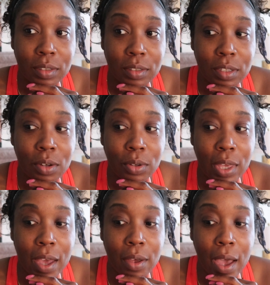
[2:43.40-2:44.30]
So
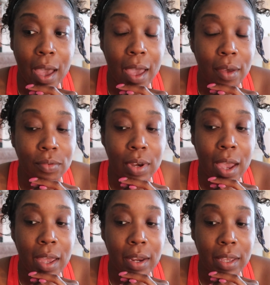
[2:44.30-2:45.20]
yeah, I have
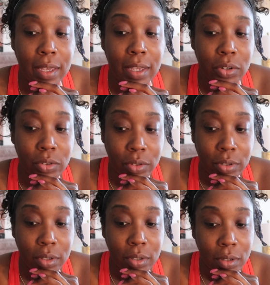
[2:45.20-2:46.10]
not
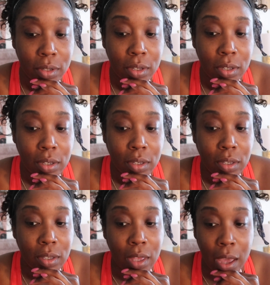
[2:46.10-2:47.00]
eaten
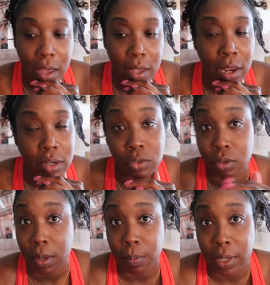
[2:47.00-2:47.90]
yet and I do
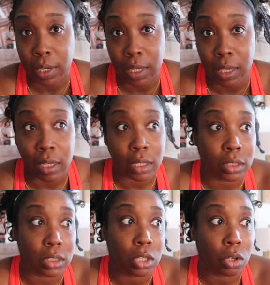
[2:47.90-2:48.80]
not plan to eat
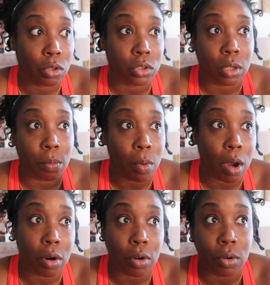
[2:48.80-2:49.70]
until
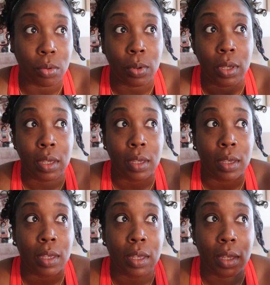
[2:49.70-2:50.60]
tomorrow
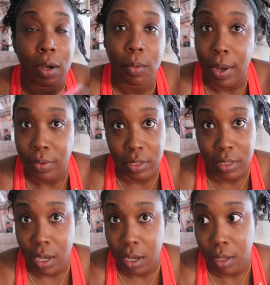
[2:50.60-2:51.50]
around
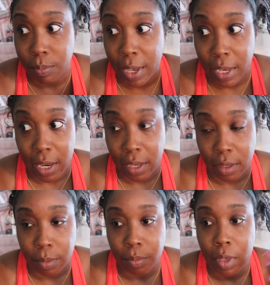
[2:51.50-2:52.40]
this time, 8
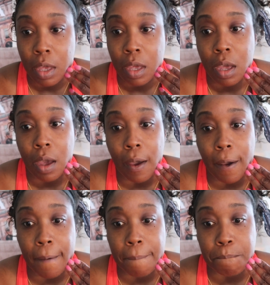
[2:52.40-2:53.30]
a.m.
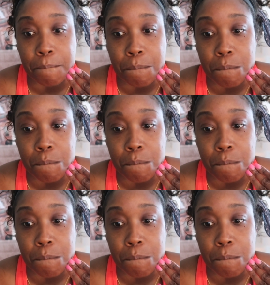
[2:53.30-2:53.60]
Um,